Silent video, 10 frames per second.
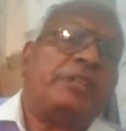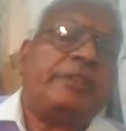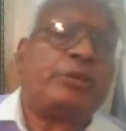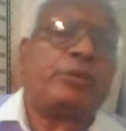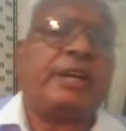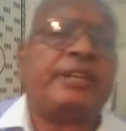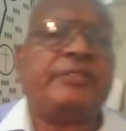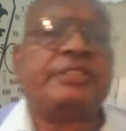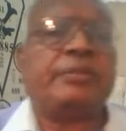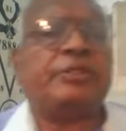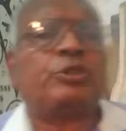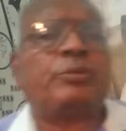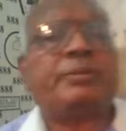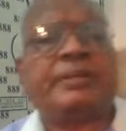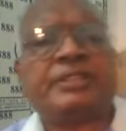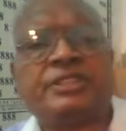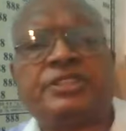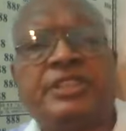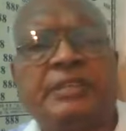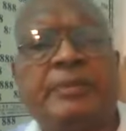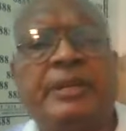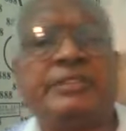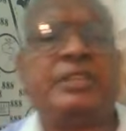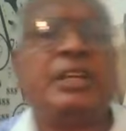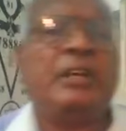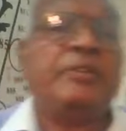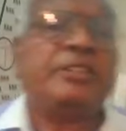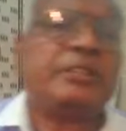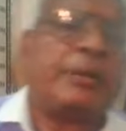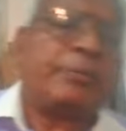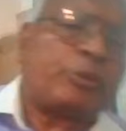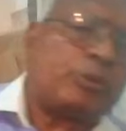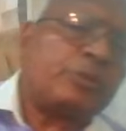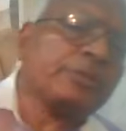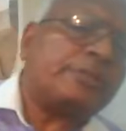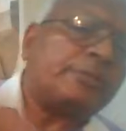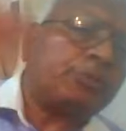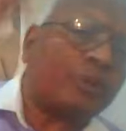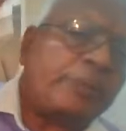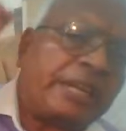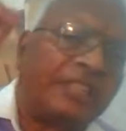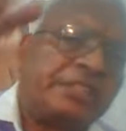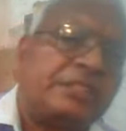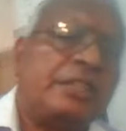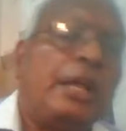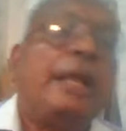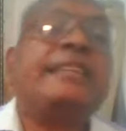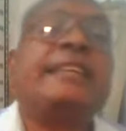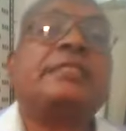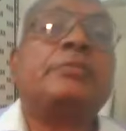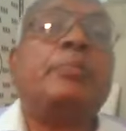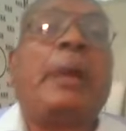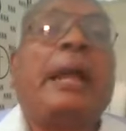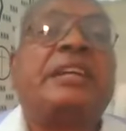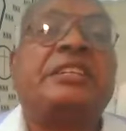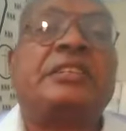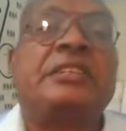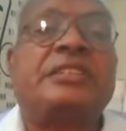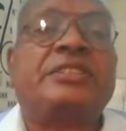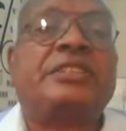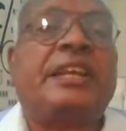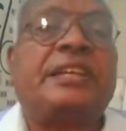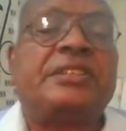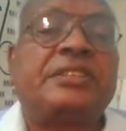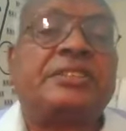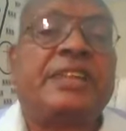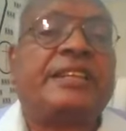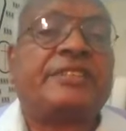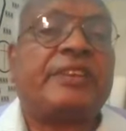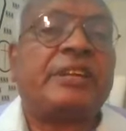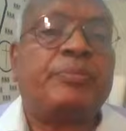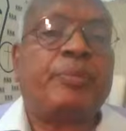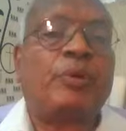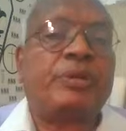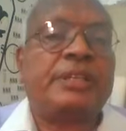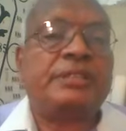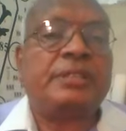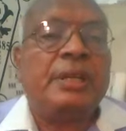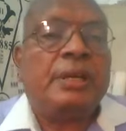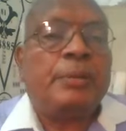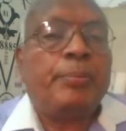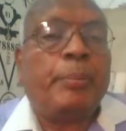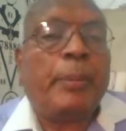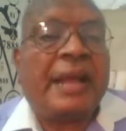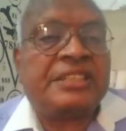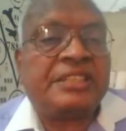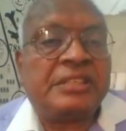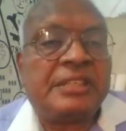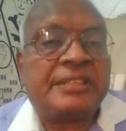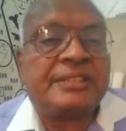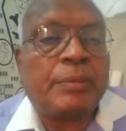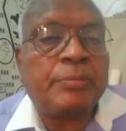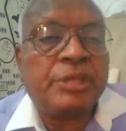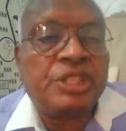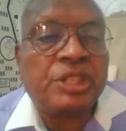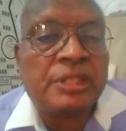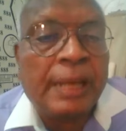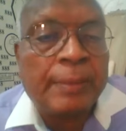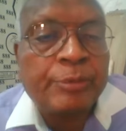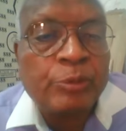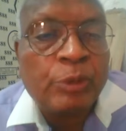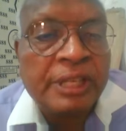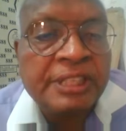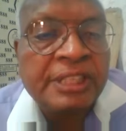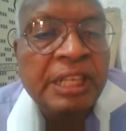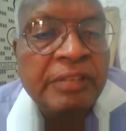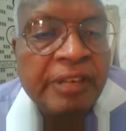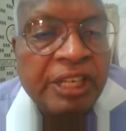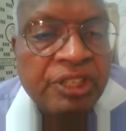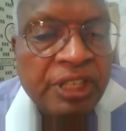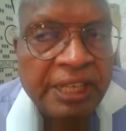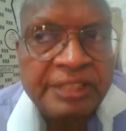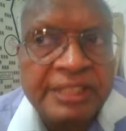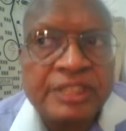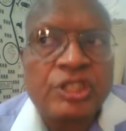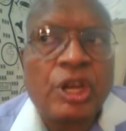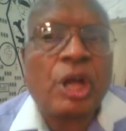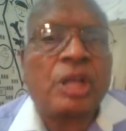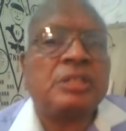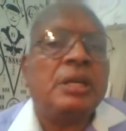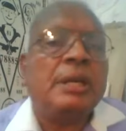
we have to write. We submit so many method statements. We some approvals. We some materials. Yes, material status, that is very important. Material submission, approval, and delivery status. That's called